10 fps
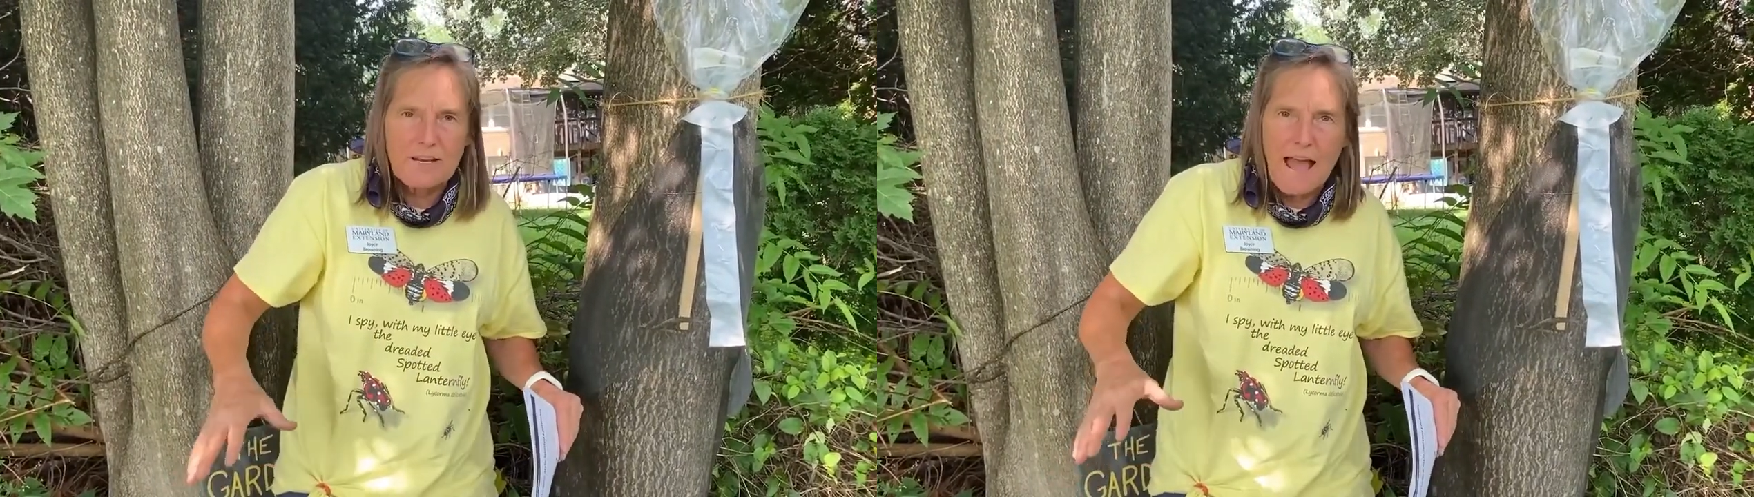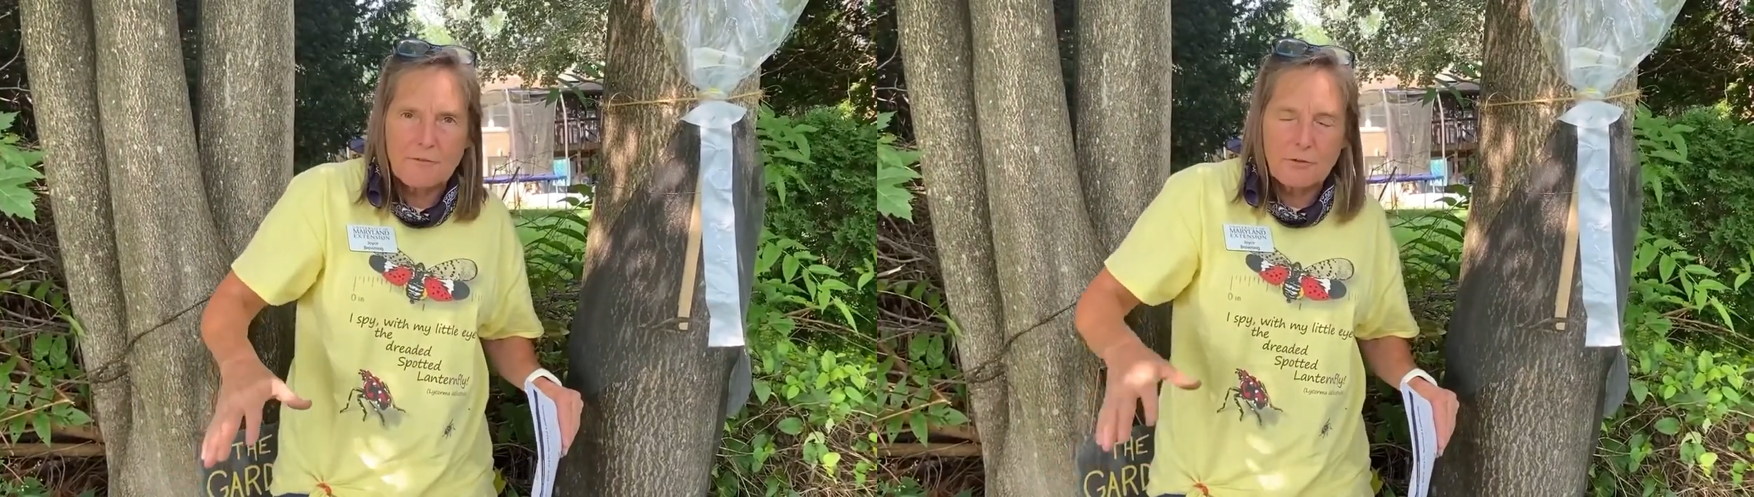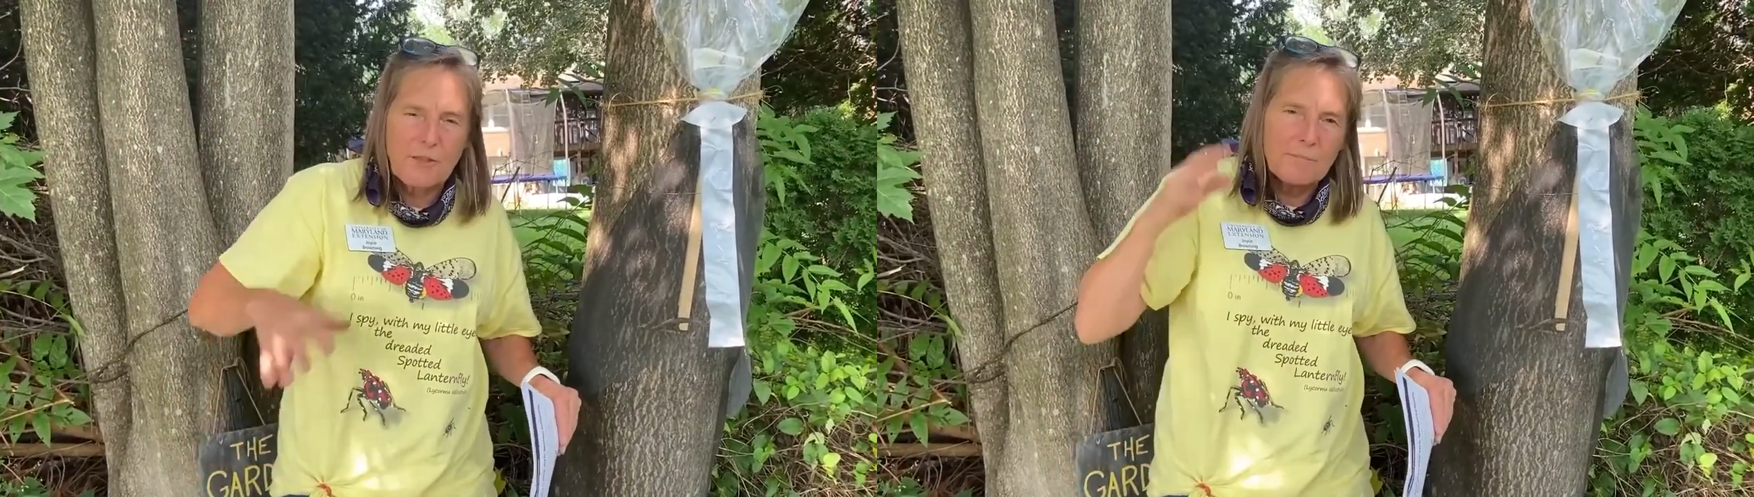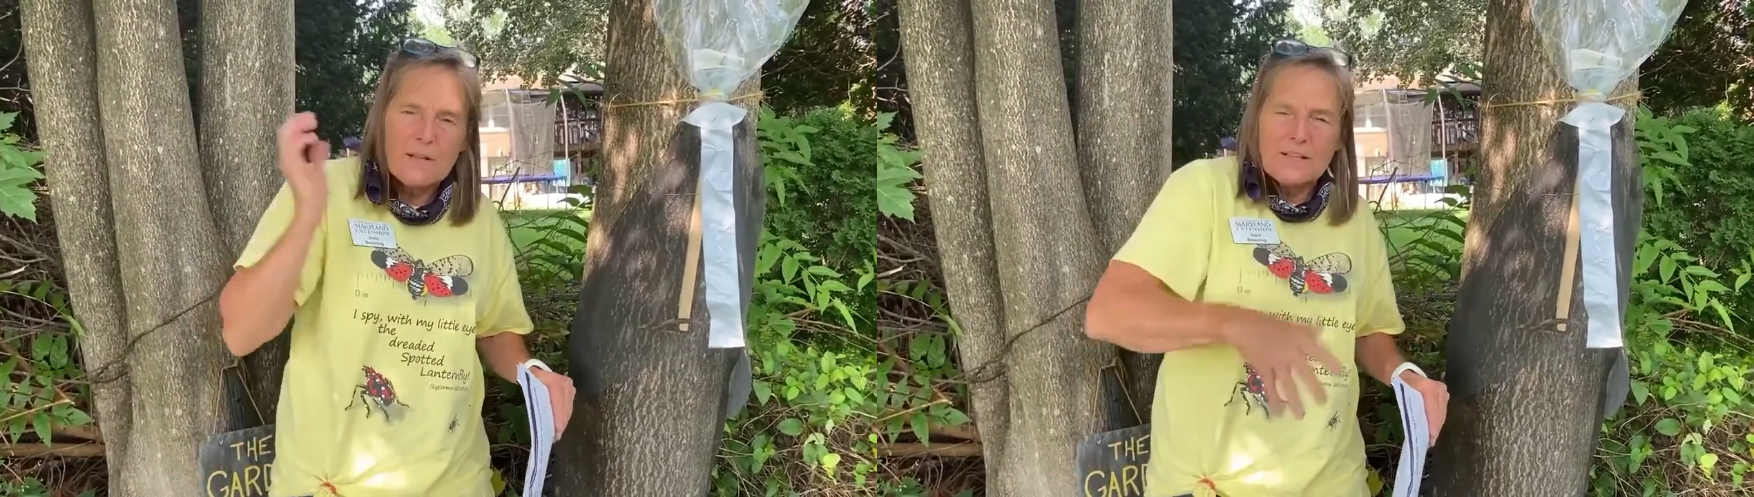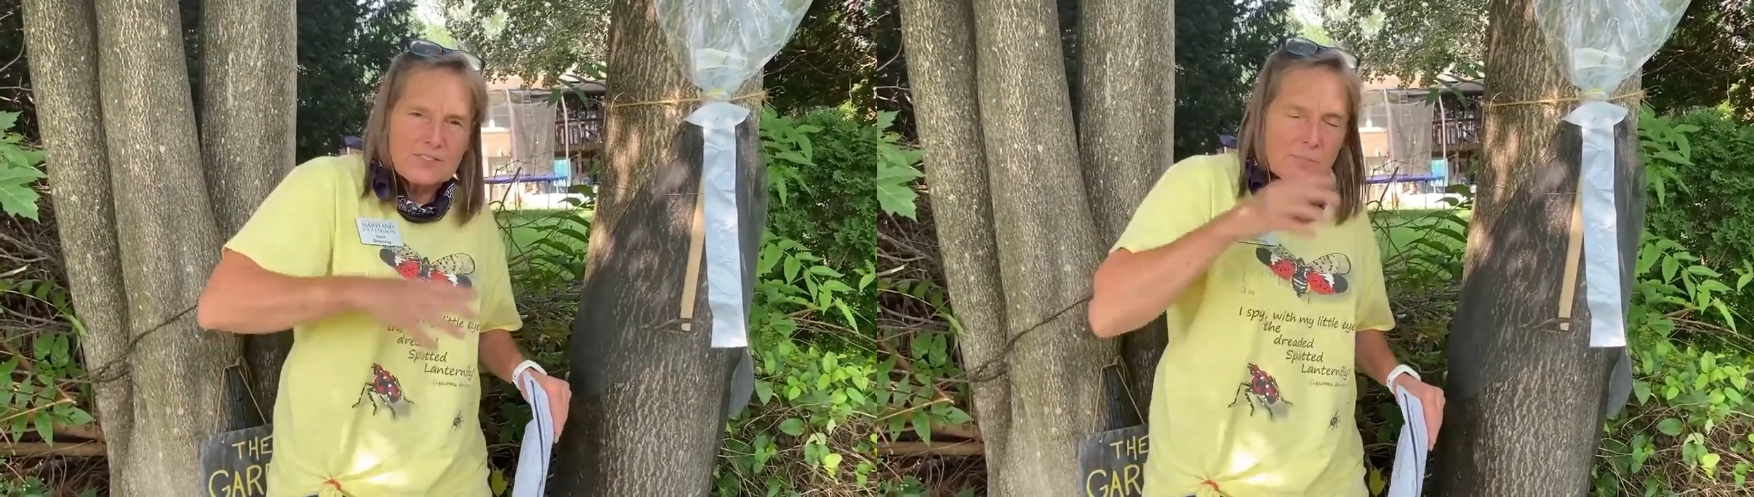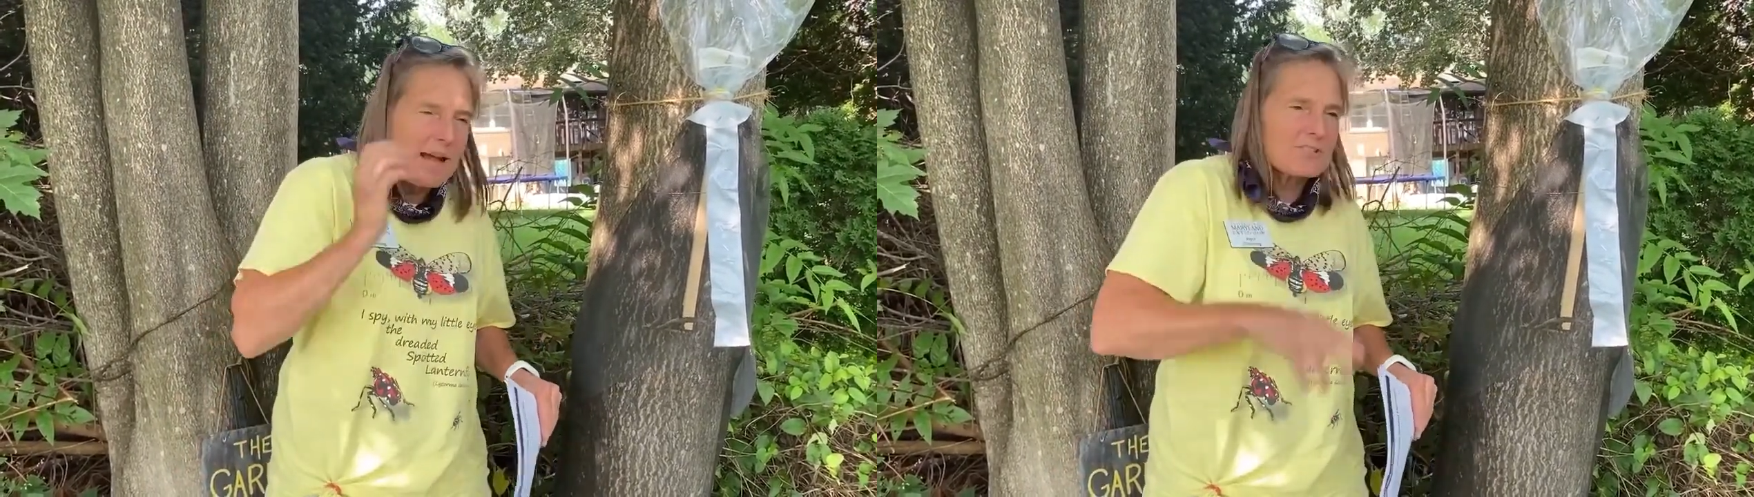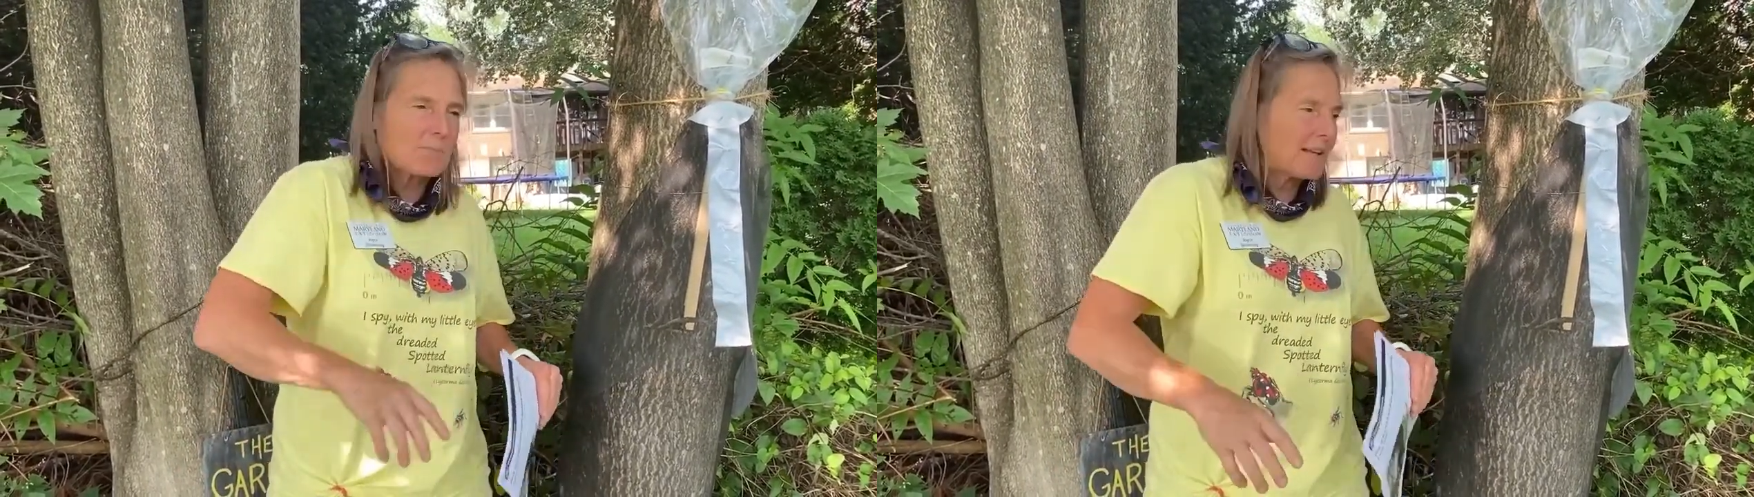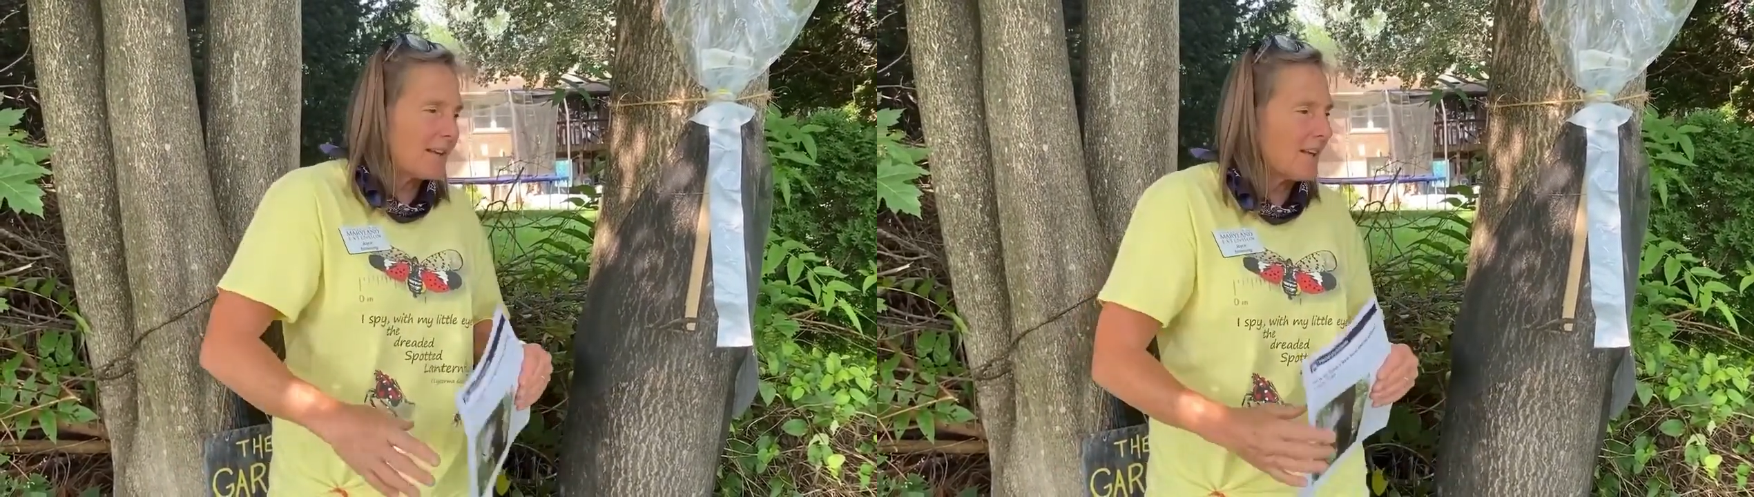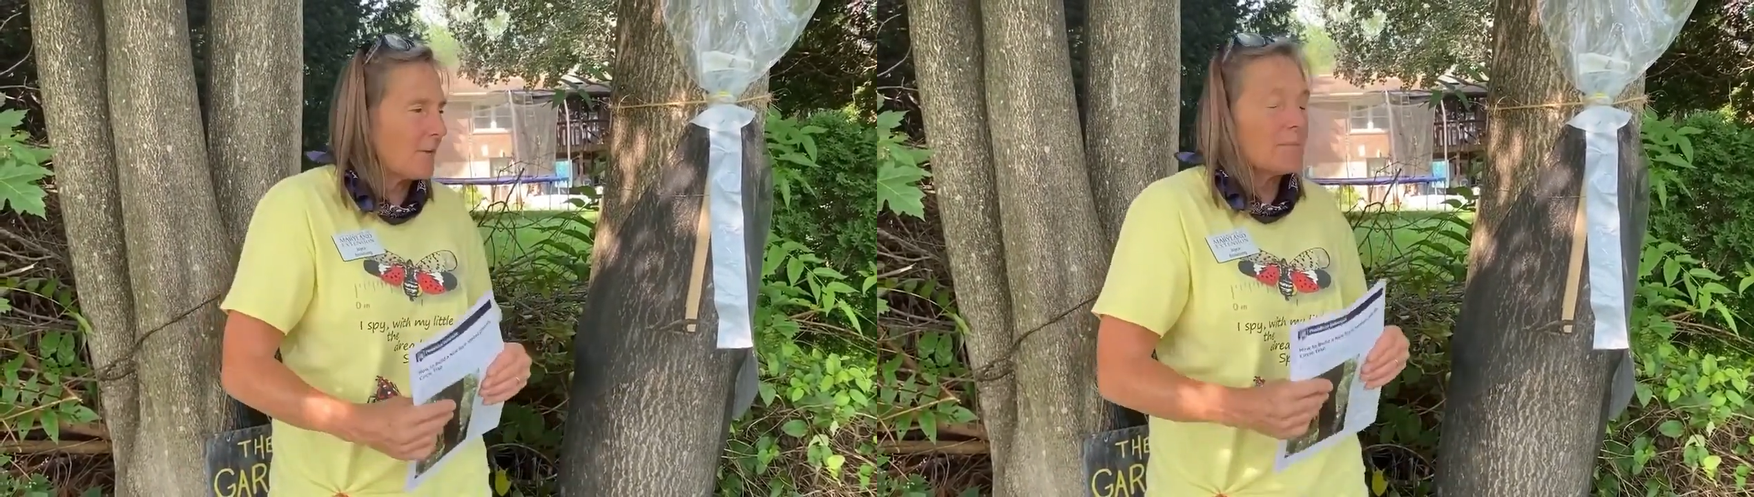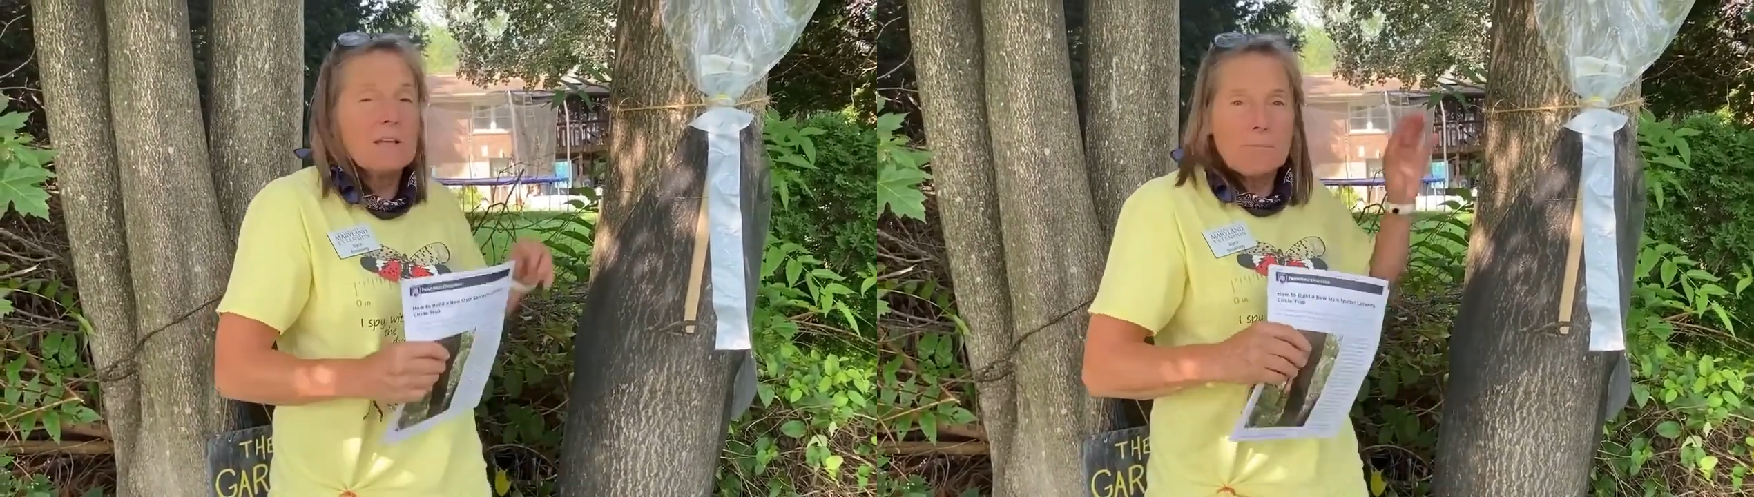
after them, smash them, and kill them.